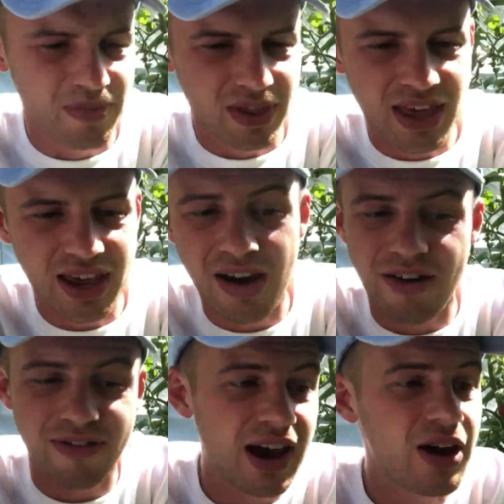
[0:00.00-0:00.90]
They
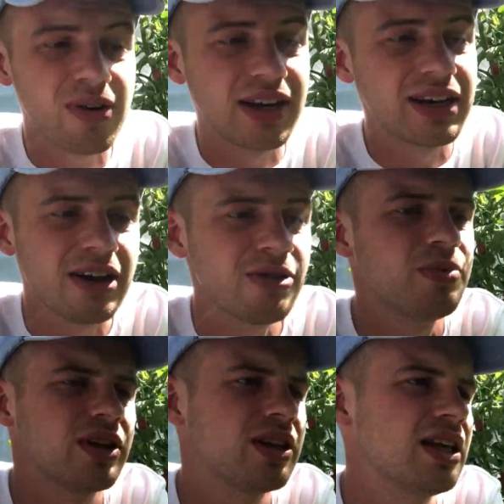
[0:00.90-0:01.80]
are flowering now,
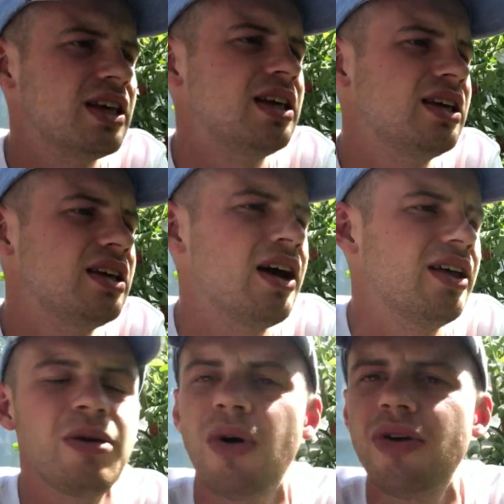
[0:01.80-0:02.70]
but they
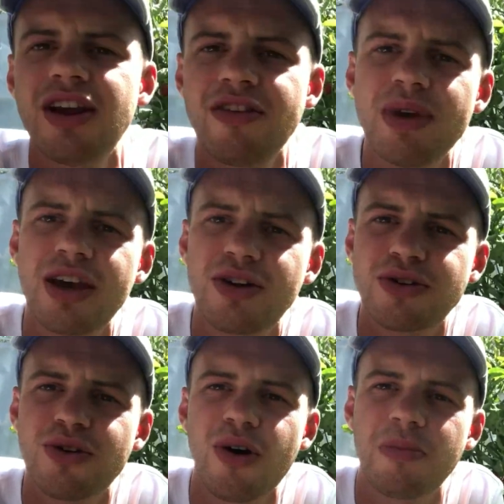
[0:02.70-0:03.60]
won't give me a
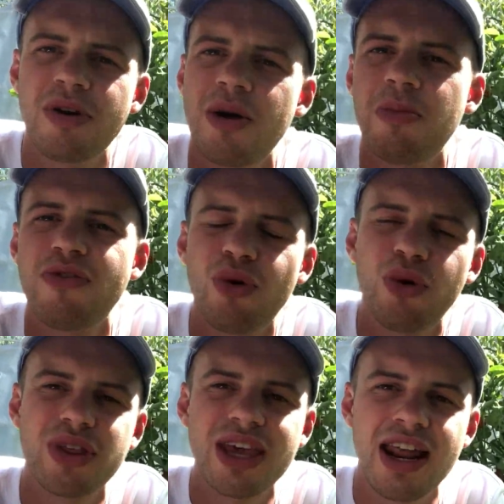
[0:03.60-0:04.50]
good crop
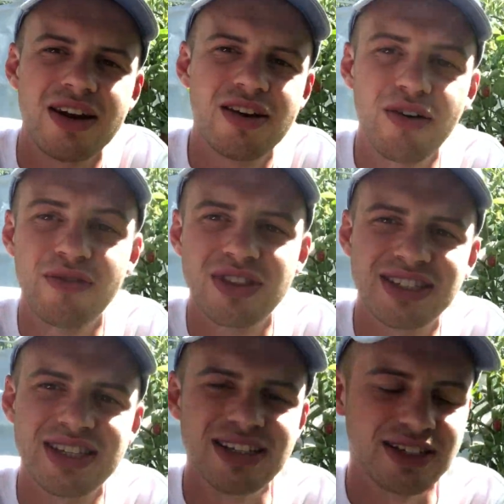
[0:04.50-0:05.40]
before the end of the
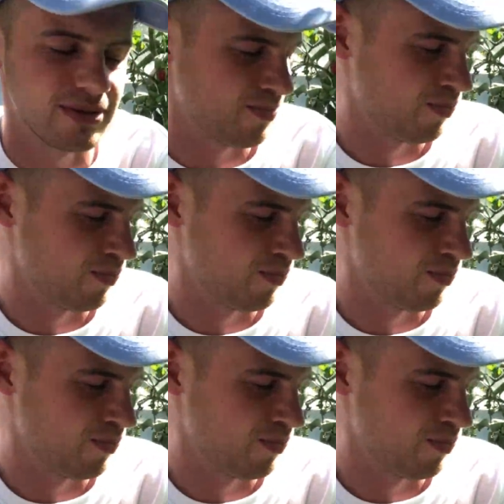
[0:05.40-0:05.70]
season.